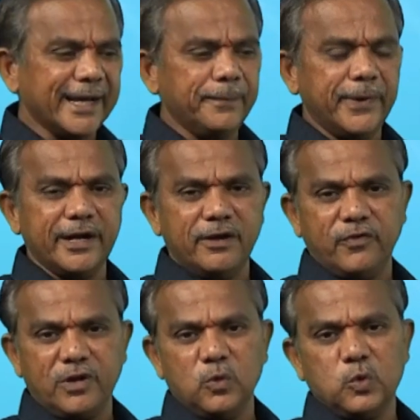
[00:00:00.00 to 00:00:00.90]
will be
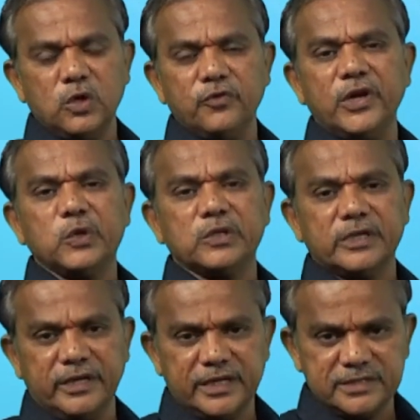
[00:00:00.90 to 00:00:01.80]
lagging period of around
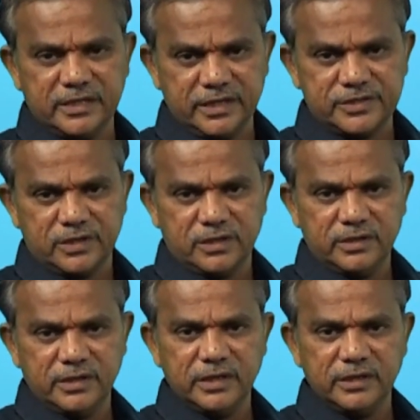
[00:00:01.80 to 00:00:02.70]
25 to 30 days in
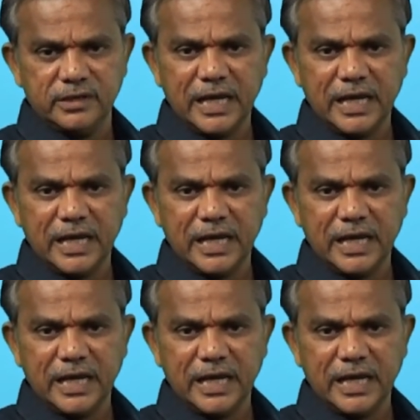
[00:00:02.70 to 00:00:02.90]
nature,